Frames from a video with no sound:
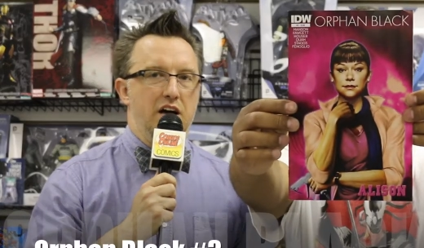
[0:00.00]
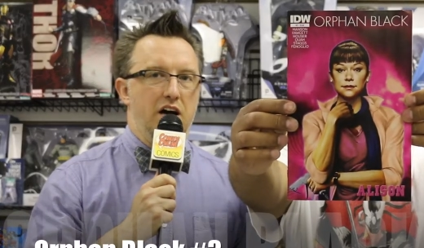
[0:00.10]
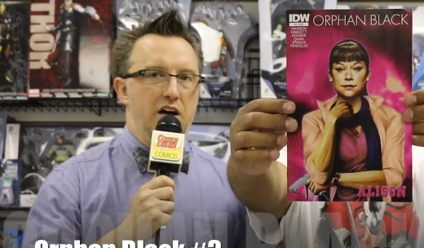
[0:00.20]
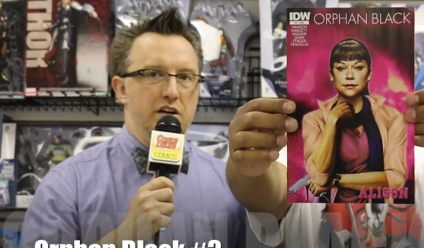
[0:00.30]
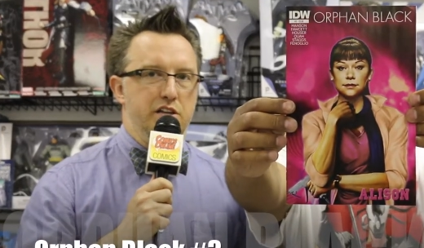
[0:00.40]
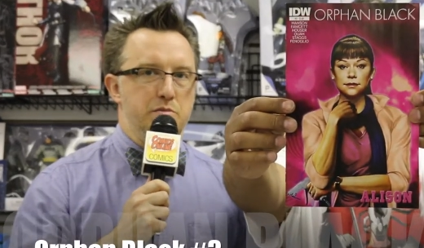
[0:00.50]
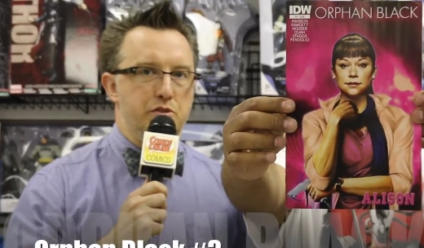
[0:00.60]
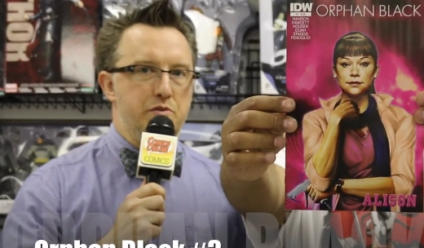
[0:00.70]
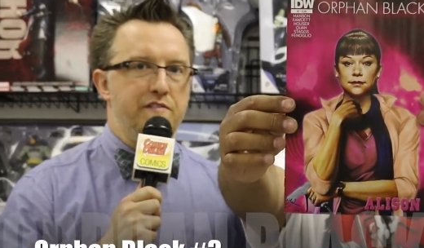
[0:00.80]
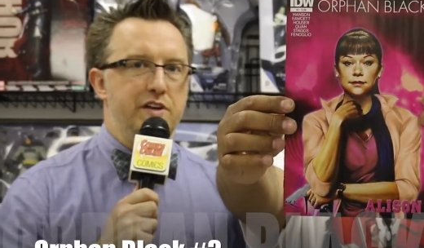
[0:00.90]
Speaker 1: Number
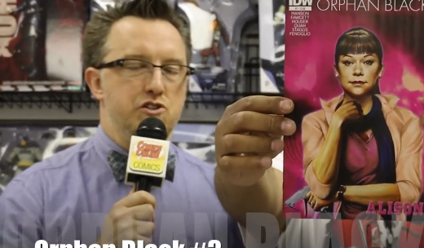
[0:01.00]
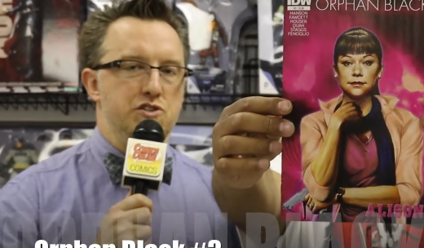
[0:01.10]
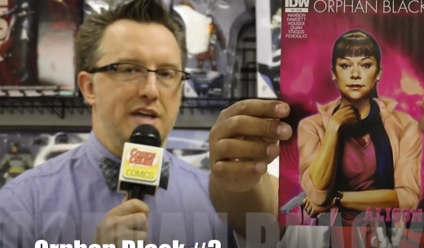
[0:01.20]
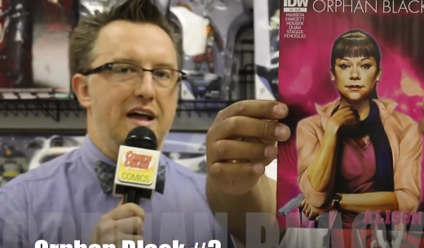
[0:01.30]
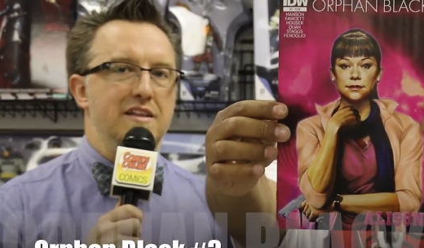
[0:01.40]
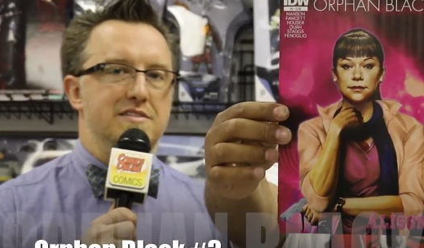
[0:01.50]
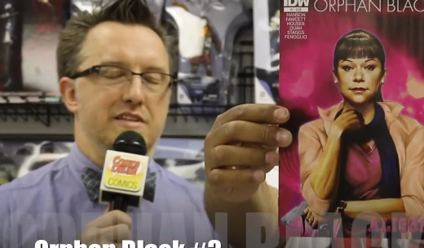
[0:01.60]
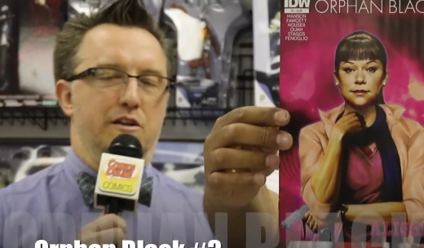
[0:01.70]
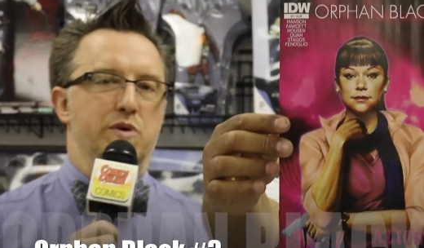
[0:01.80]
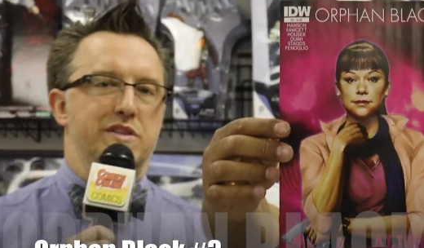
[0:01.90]
3 features
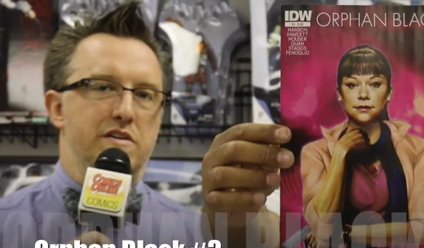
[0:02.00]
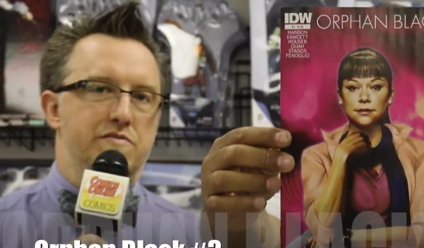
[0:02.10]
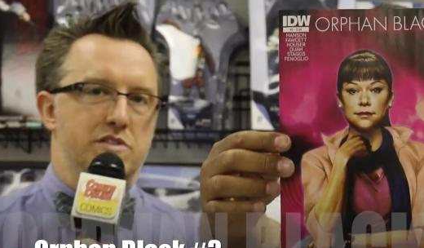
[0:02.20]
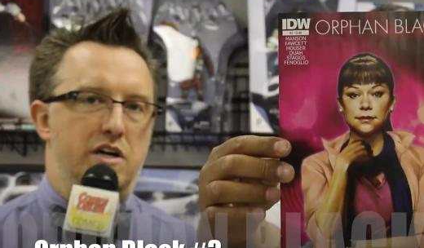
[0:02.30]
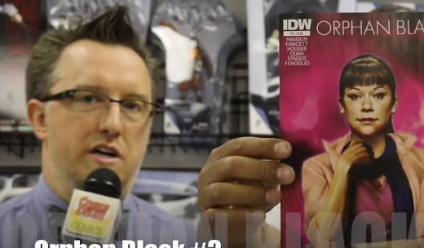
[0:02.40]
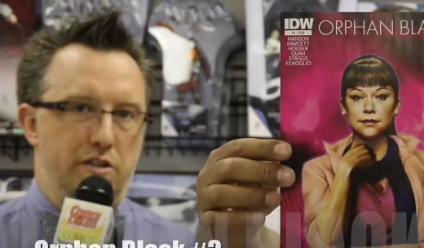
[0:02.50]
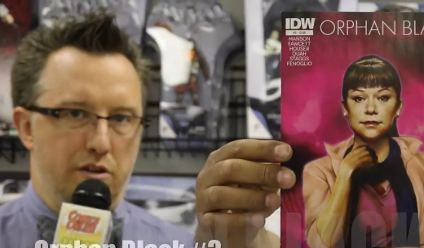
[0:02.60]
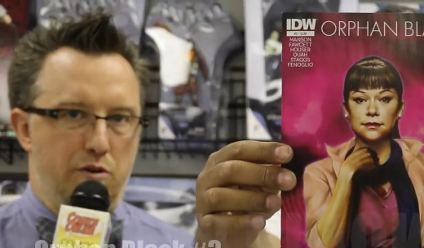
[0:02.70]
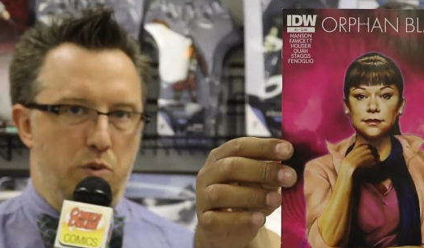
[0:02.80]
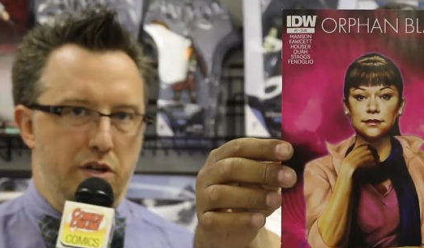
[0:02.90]
Allison, and what they've
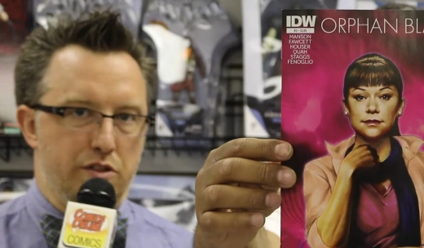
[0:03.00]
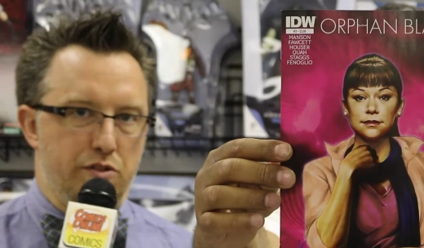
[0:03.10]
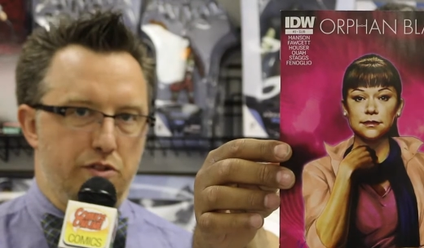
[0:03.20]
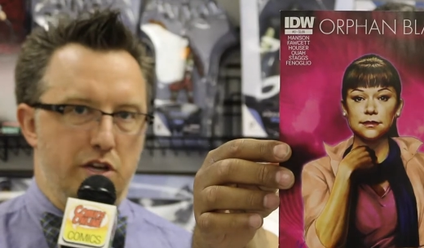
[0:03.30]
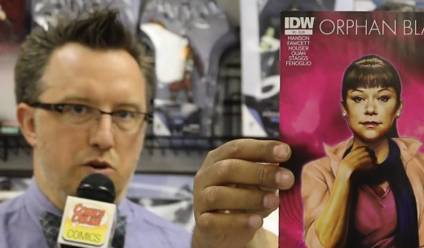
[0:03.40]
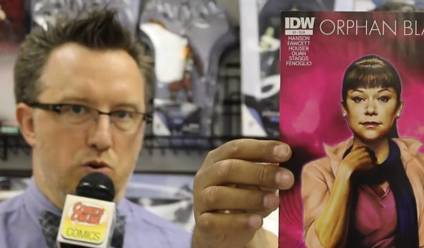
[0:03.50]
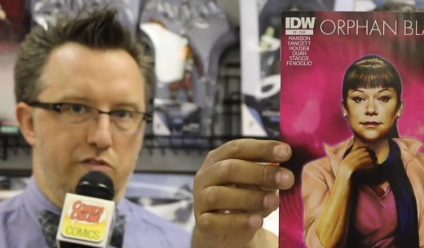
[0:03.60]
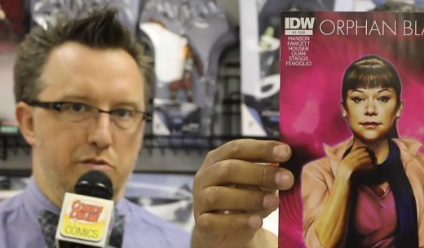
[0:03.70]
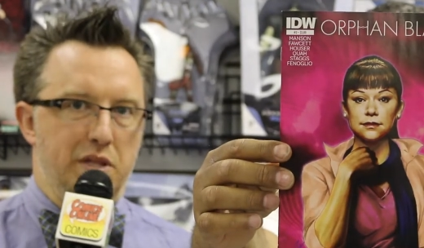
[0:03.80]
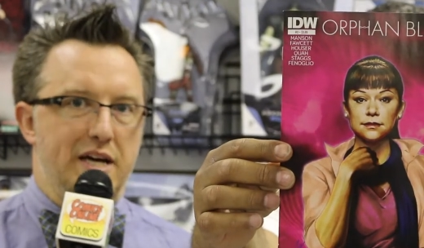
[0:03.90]
done with the
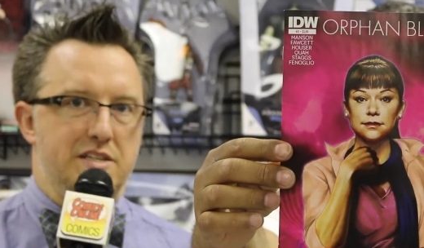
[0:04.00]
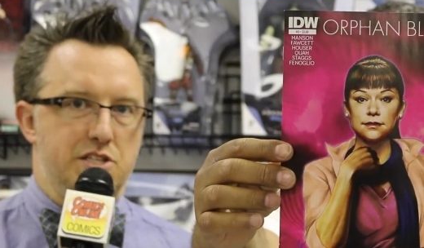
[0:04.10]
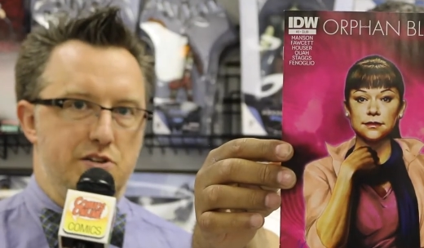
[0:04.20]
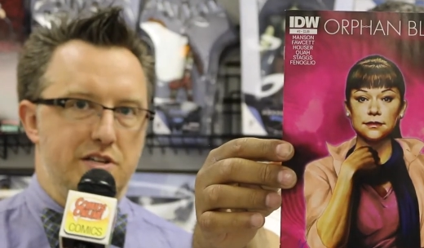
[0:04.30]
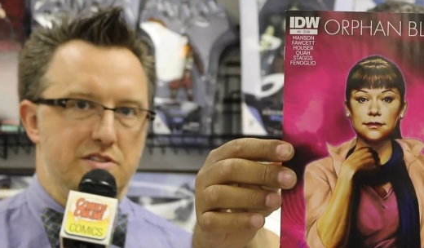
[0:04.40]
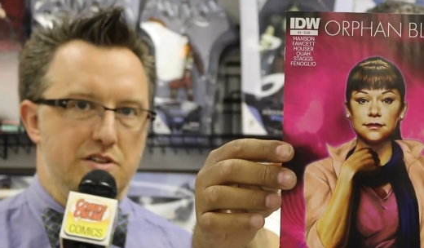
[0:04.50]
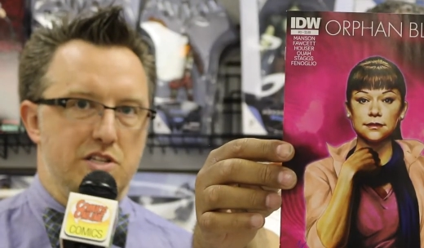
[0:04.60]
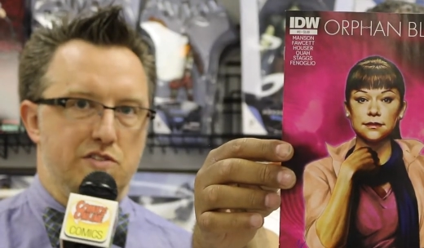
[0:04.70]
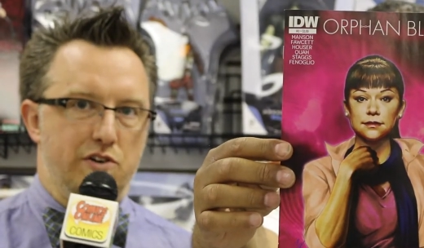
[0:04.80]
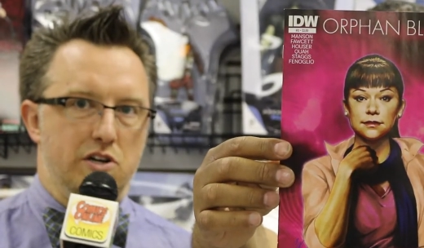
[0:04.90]
Orphan Black series
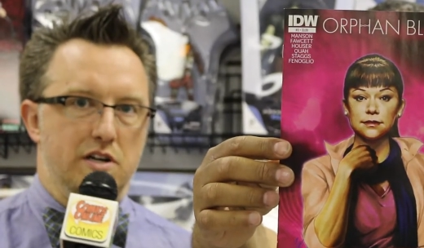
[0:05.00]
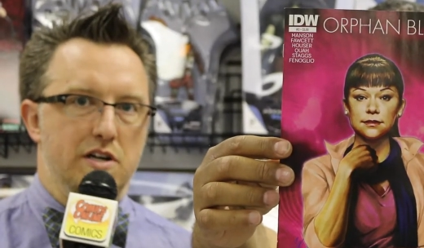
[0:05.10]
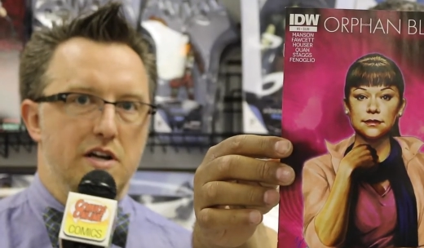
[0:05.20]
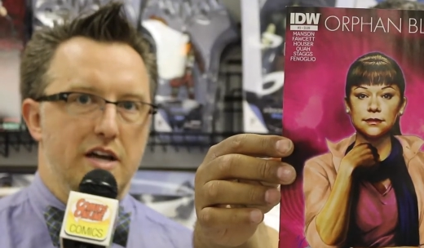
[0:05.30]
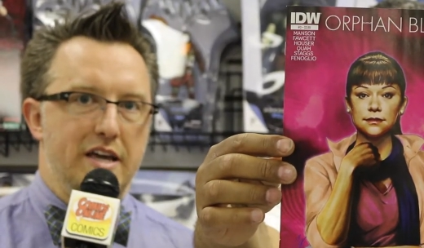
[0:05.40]
thus far